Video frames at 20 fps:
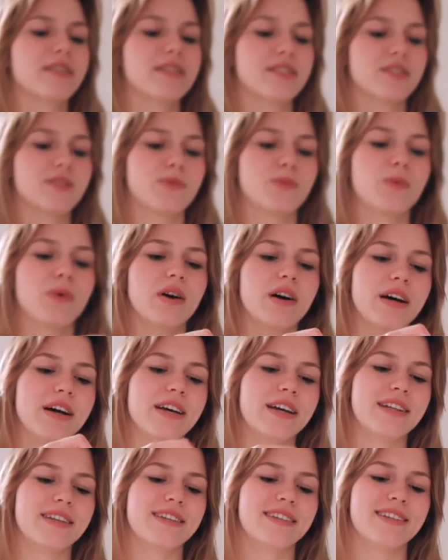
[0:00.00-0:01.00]
this
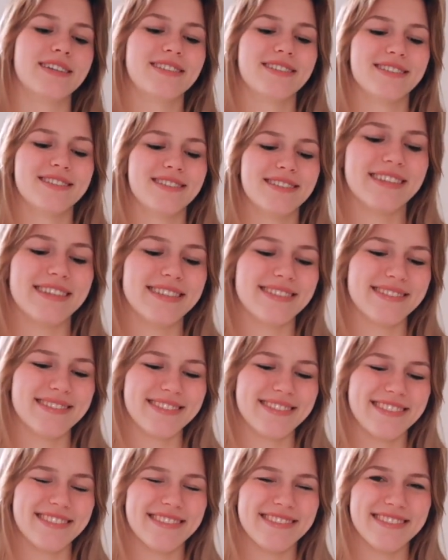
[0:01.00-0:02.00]
one. This
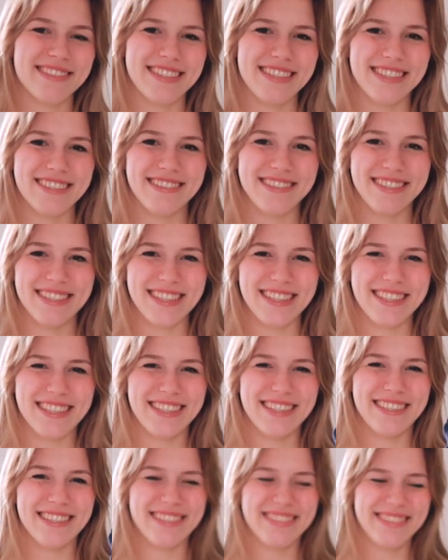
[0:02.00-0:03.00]
one's really, really
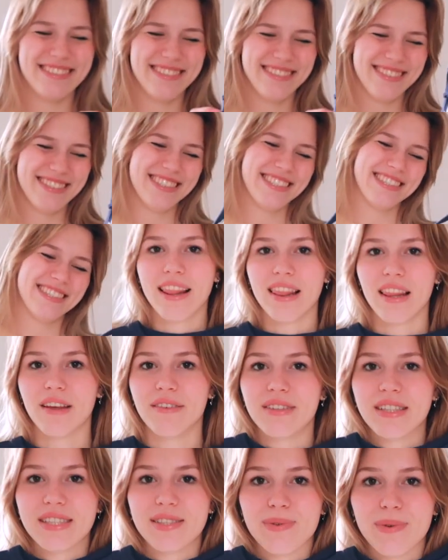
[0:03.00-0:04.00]
cute. I
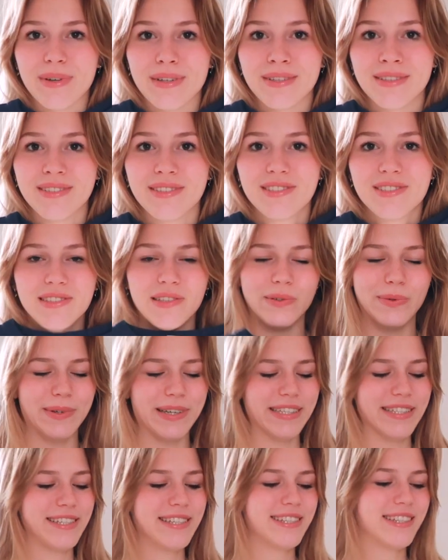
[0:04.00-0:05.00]
love this one so
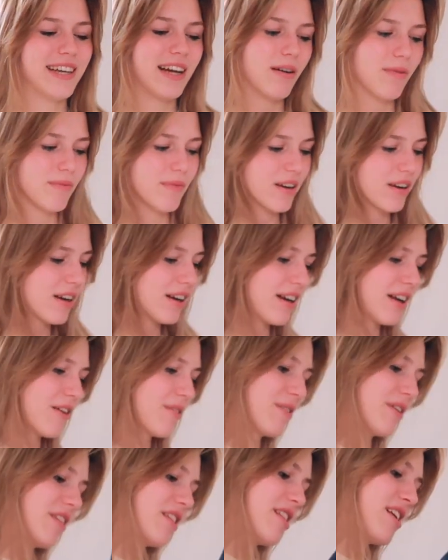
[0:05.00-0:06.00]
much. I'm not gonna get
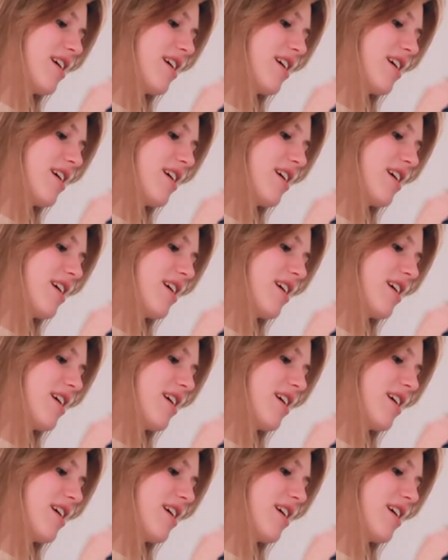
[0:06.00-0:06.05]
rid of